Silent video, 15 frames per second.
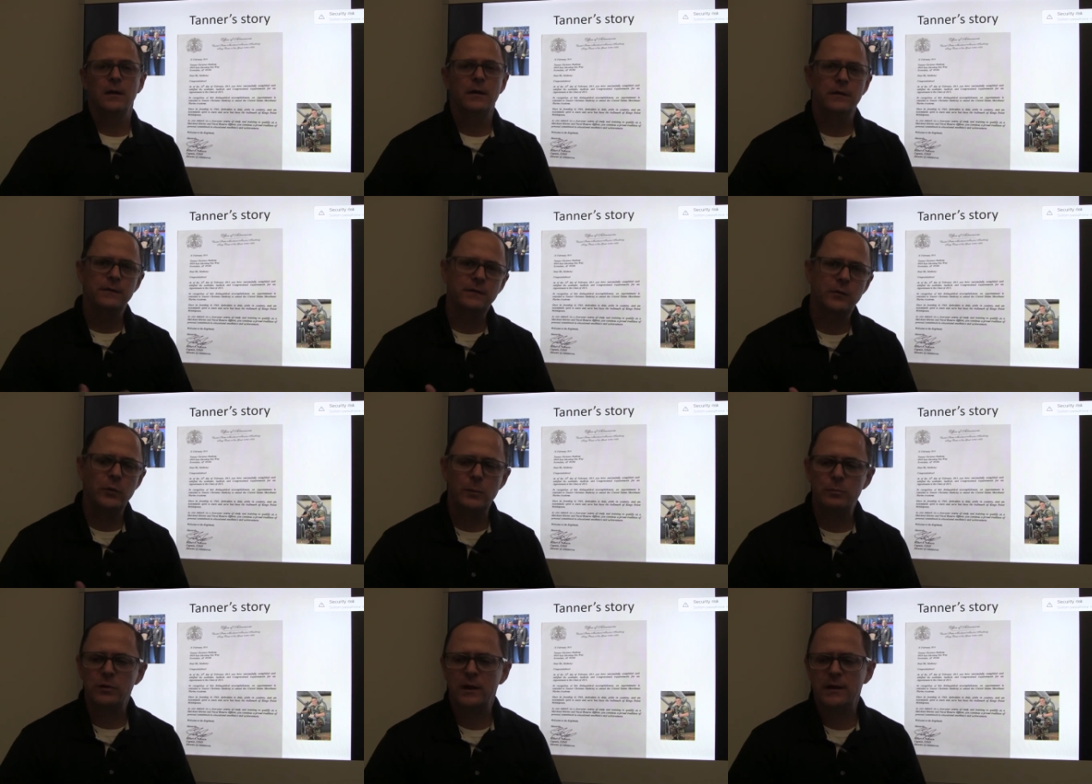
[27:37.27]
So we
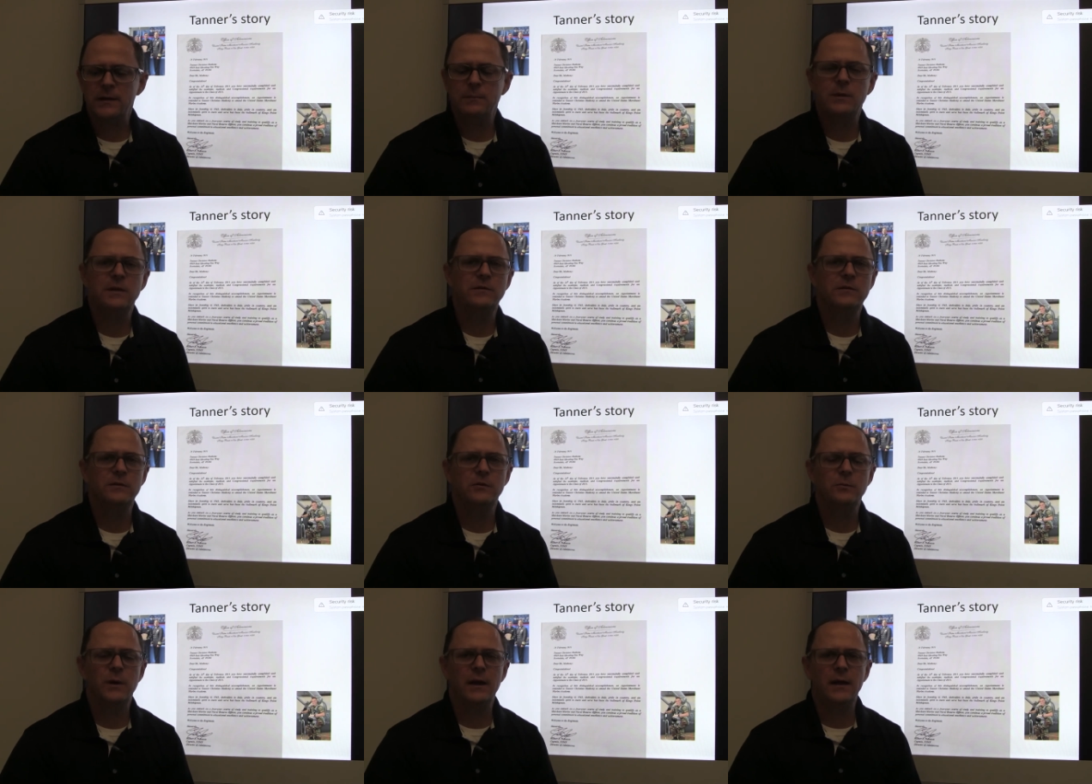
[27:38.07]
plugged him
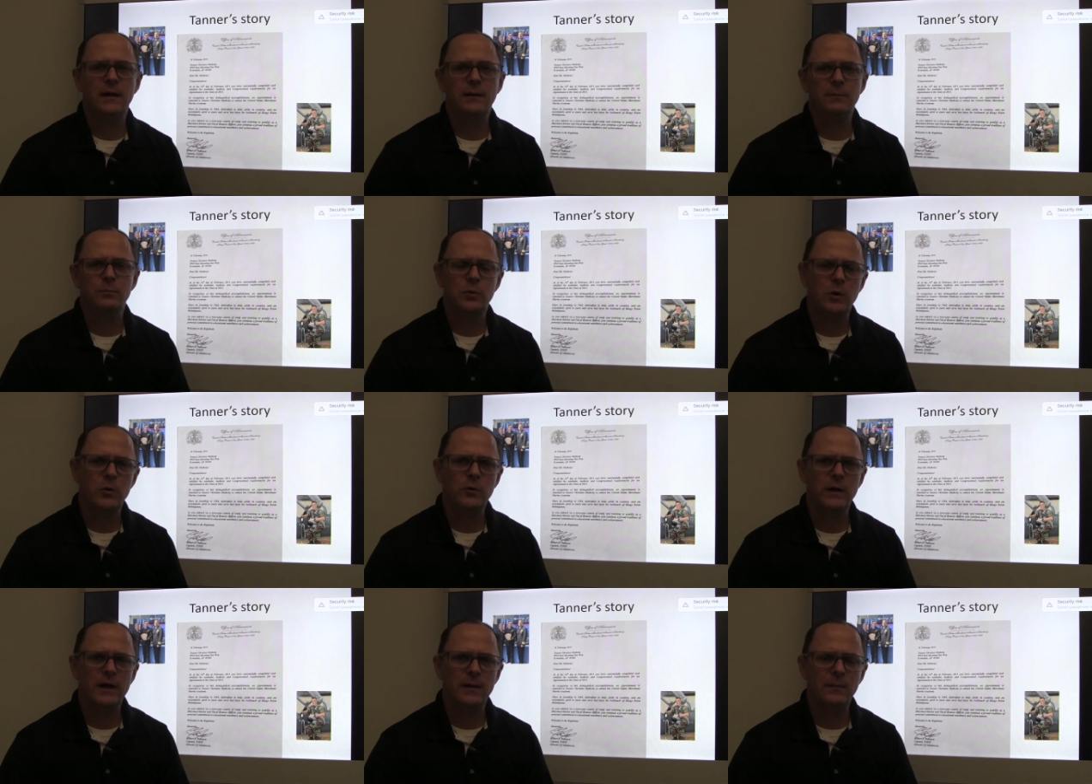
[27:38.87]
into my
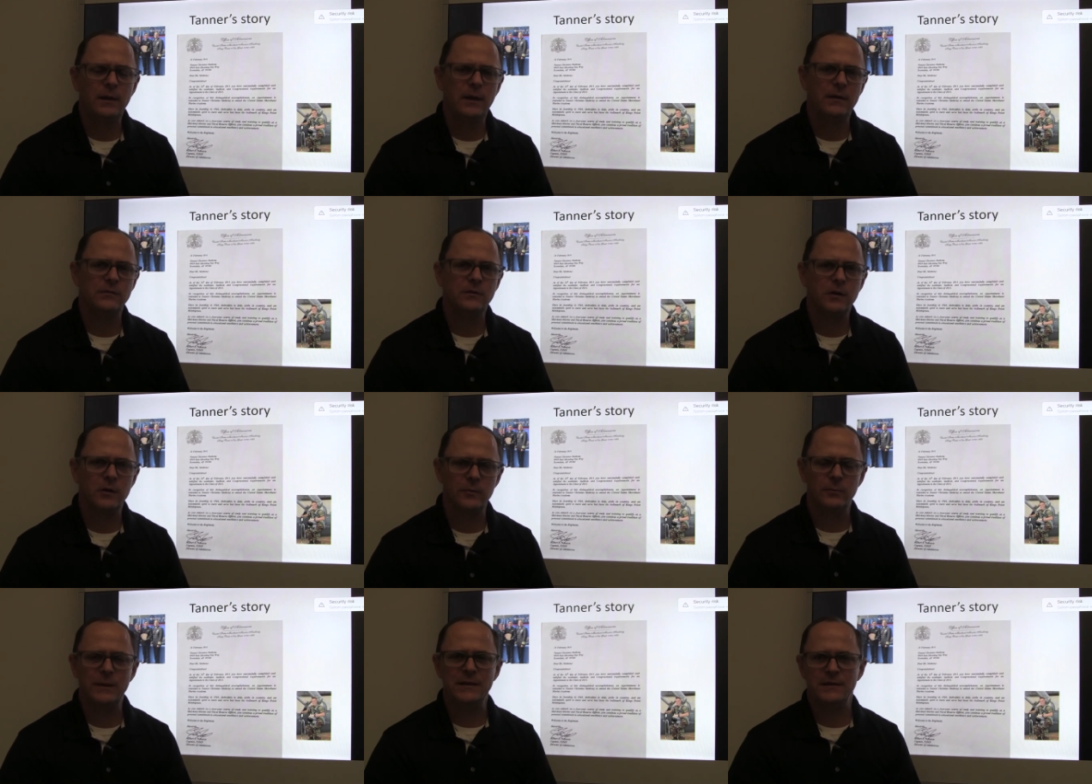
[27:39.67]
program, and it's
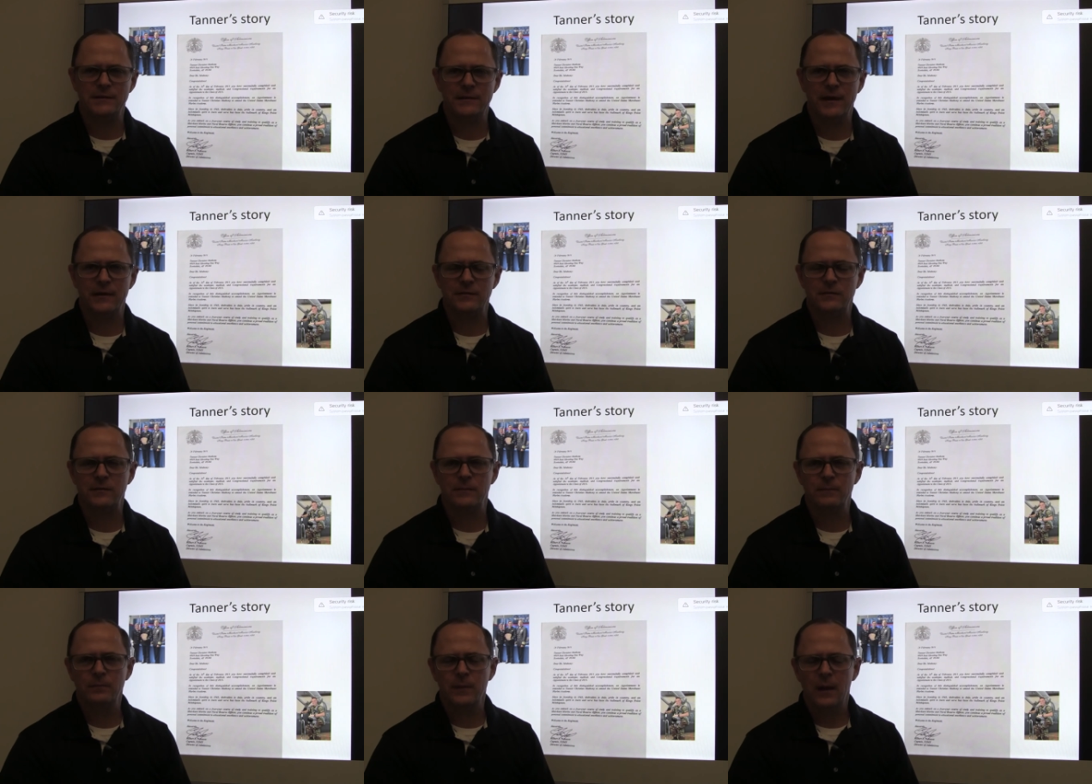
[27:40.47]
called Beat the Test.
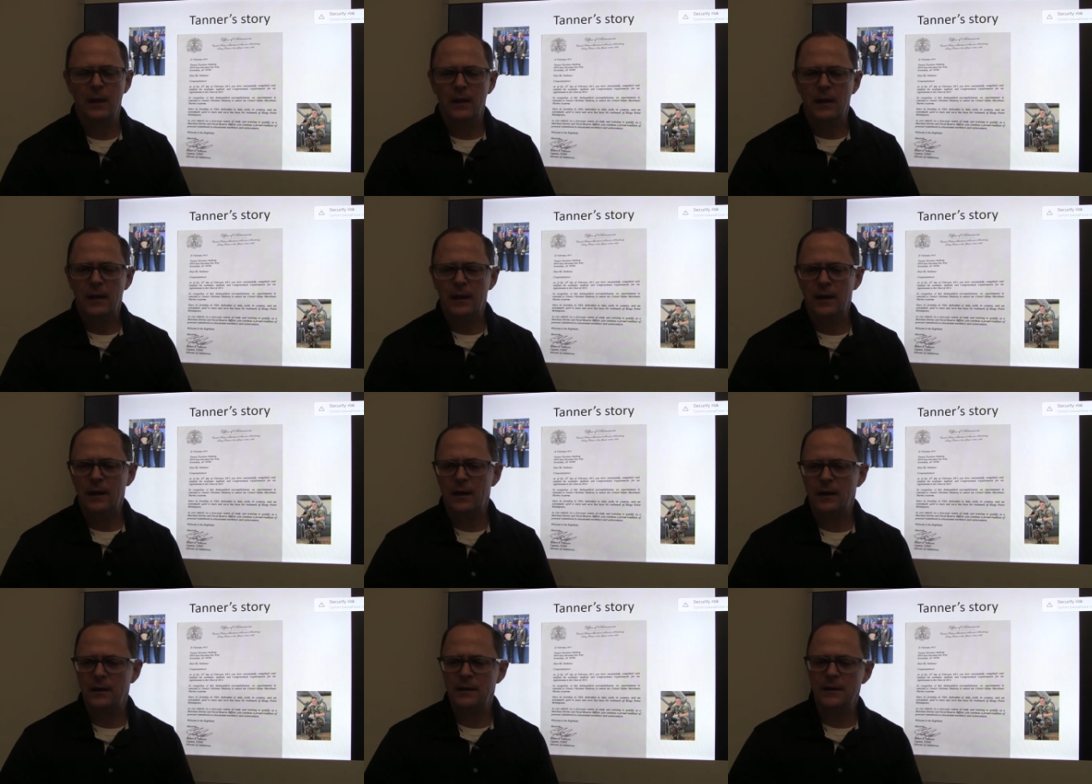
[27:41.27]

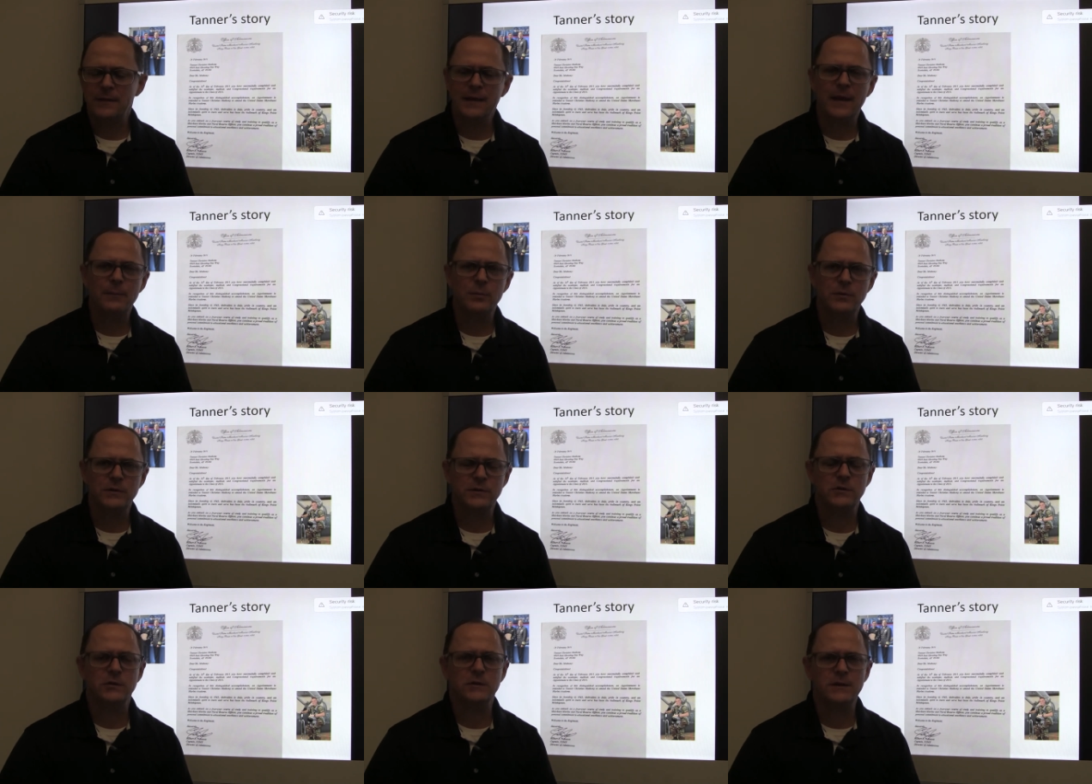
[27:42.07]
And in that
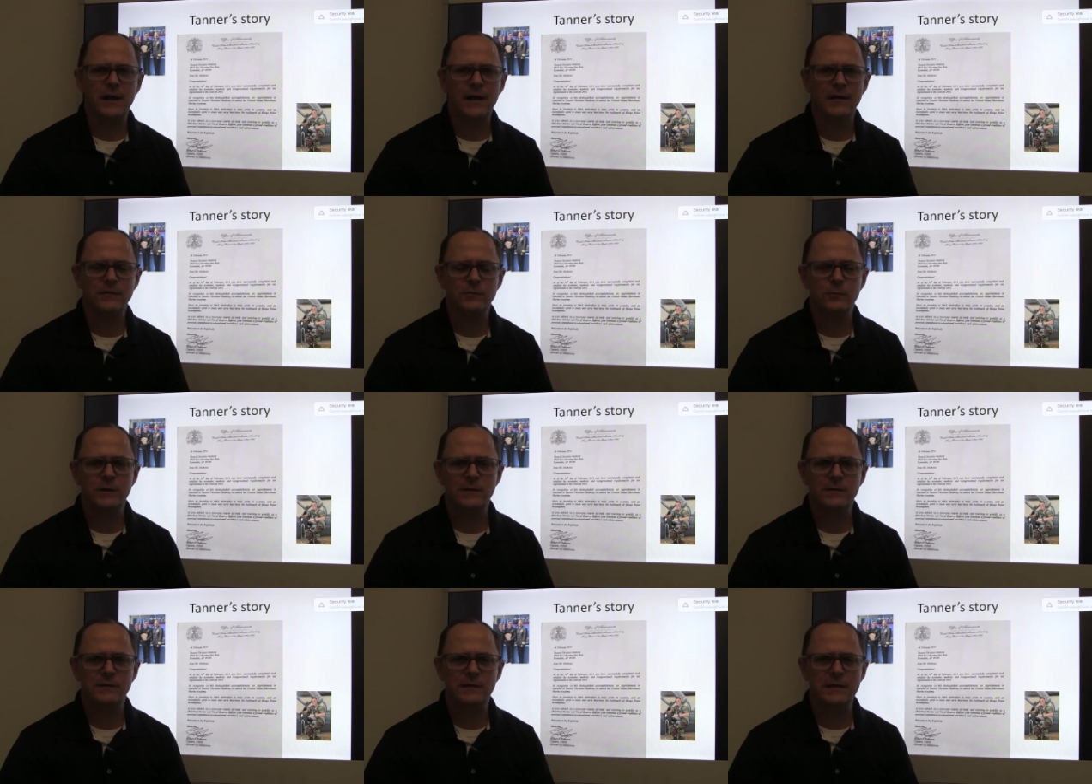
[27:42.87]
particular class, we
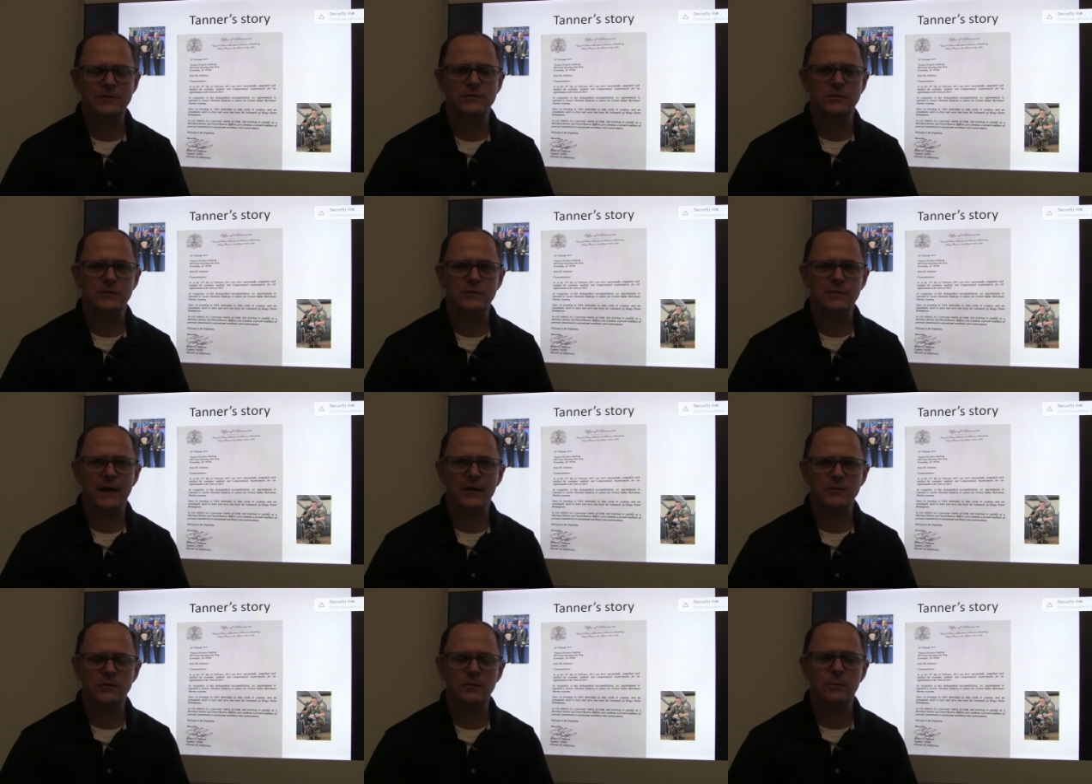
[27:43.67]
teach students
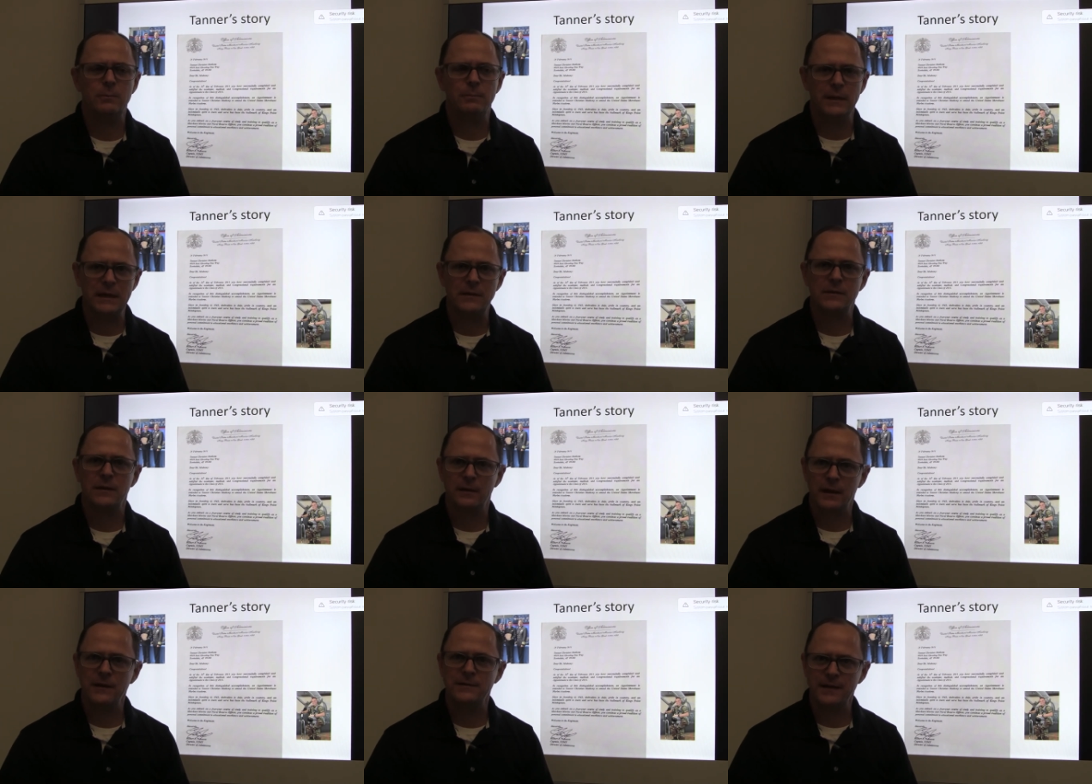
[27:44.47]
how to beat
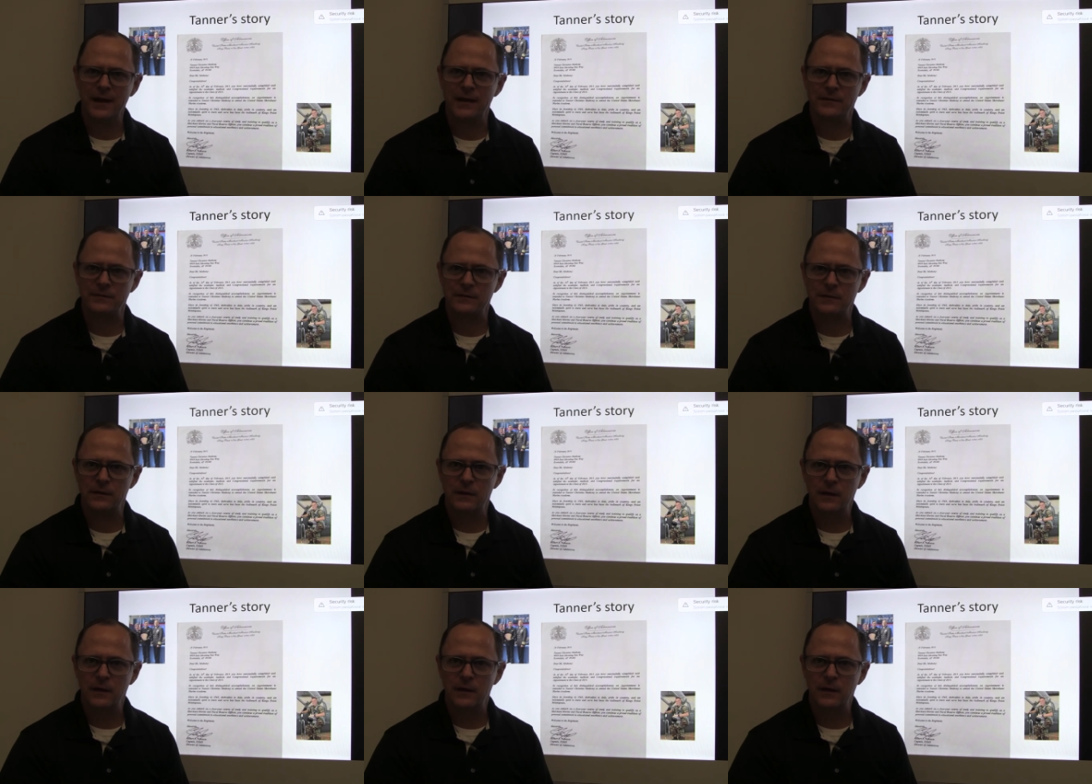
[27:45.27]
the test.